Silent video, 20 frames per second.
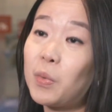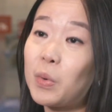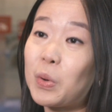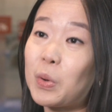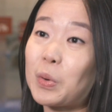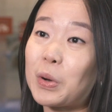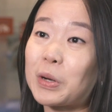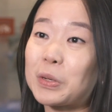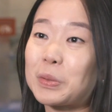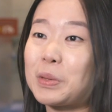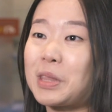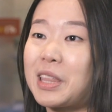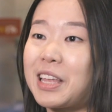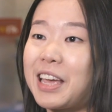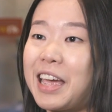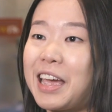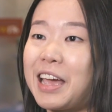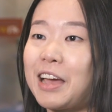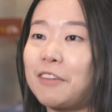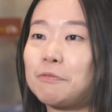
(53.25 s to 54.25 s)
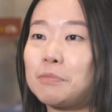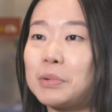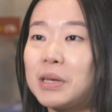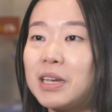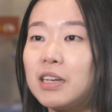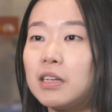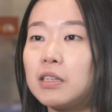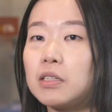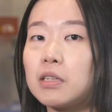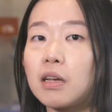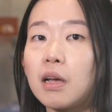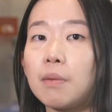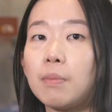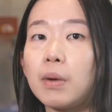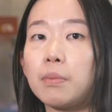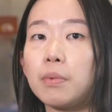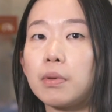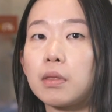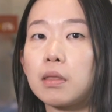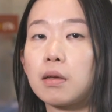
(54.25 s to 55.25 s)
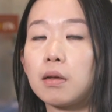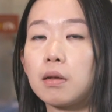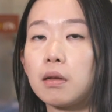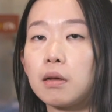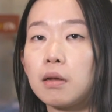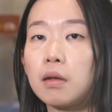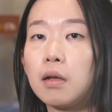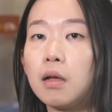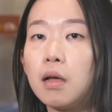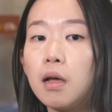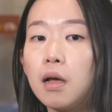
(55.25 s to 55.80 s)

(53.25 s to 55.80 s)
We worked with the AFP to come up with a